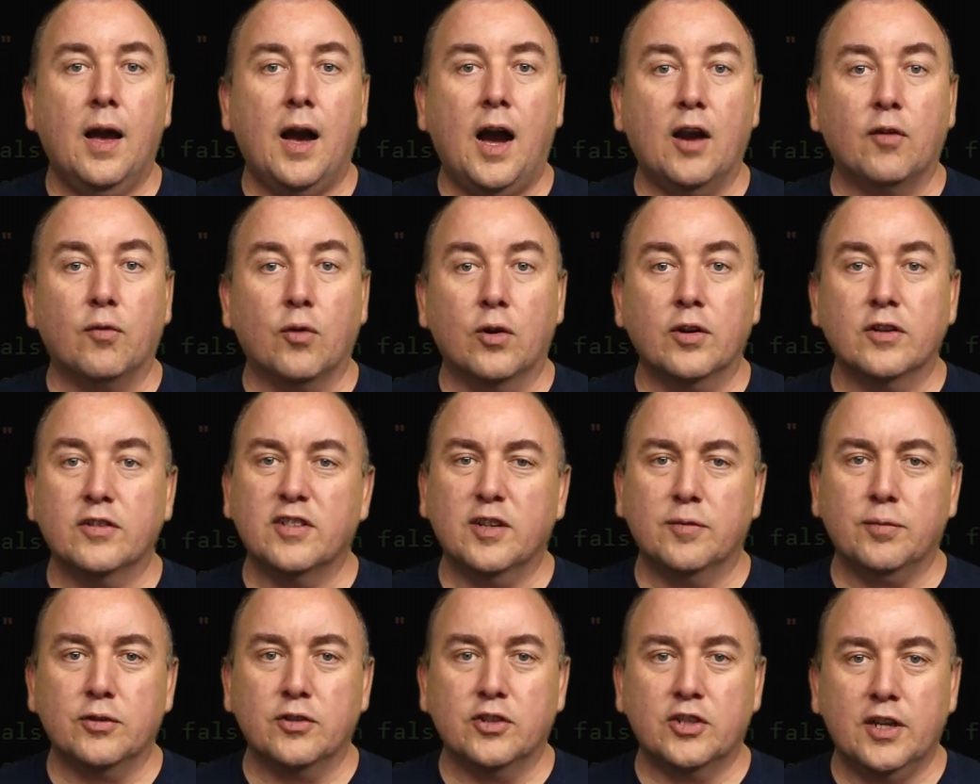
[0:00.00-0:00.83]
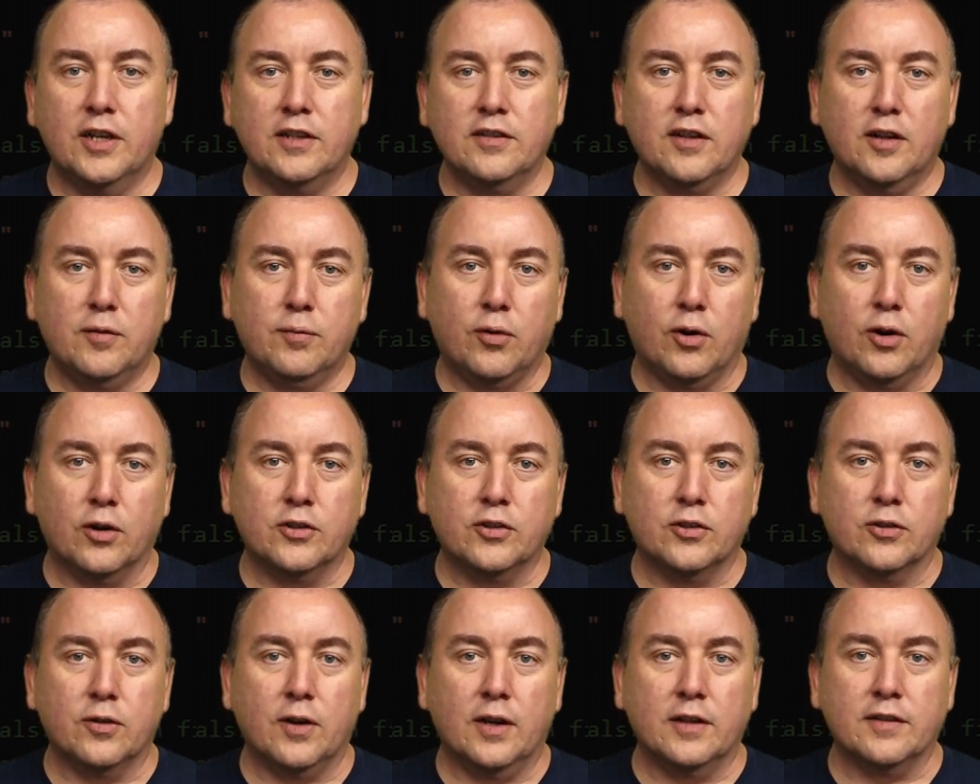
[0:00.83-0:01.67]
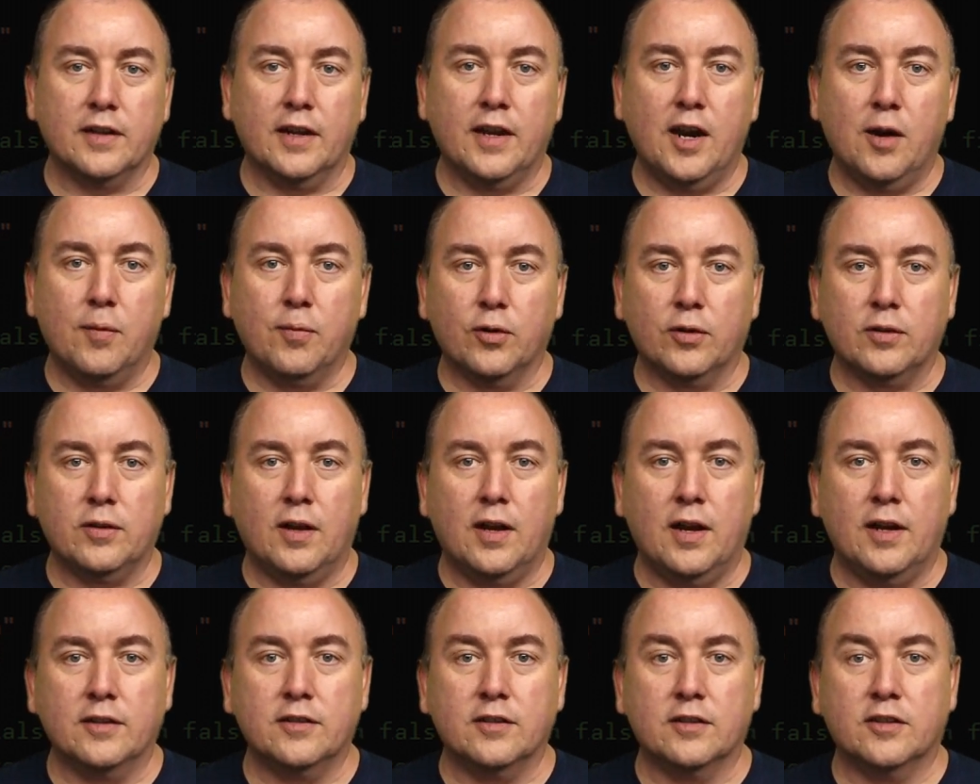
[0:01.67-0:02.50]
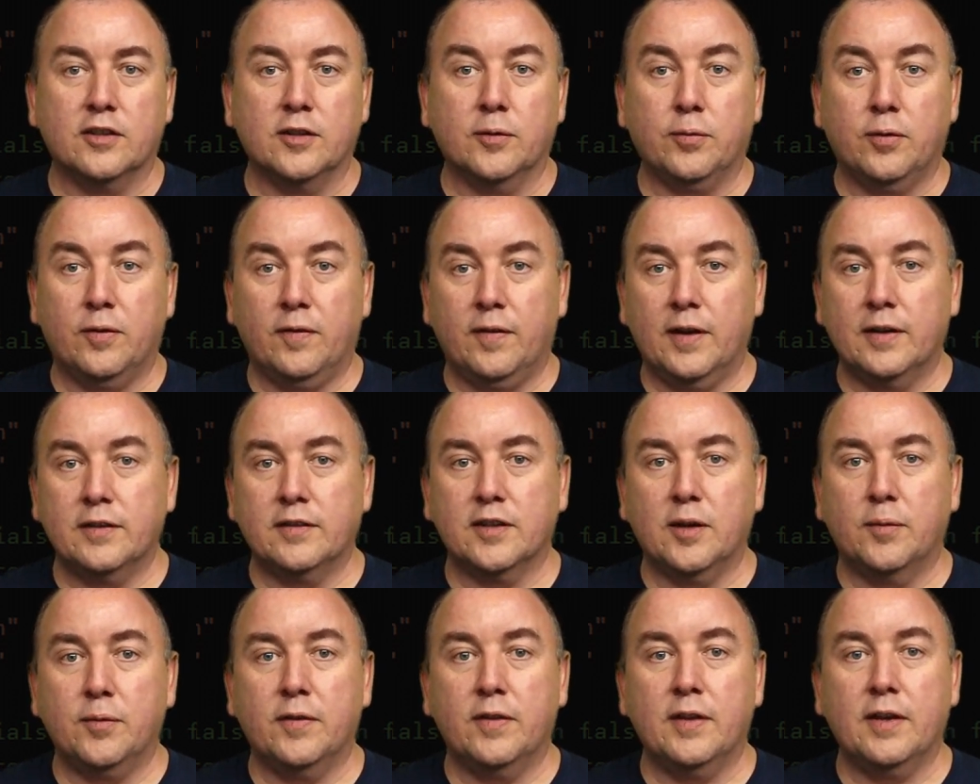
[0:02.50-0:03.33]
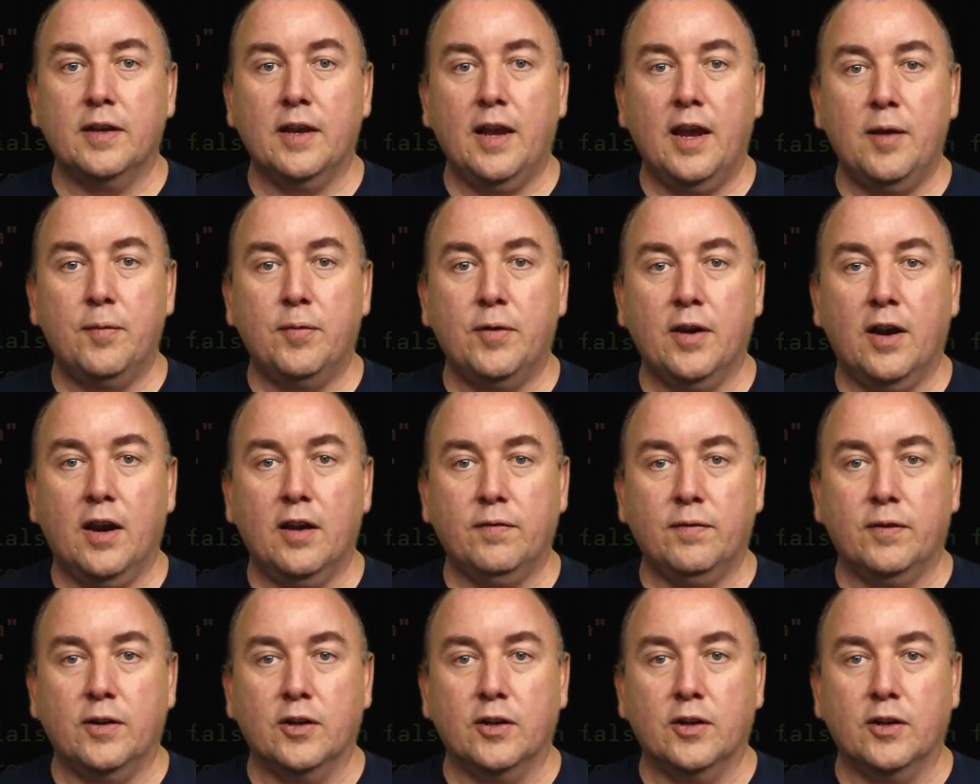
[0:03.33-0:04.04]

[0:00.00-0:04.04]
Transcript: I wrote a simple JSON parser as a helper class to simplify some of the API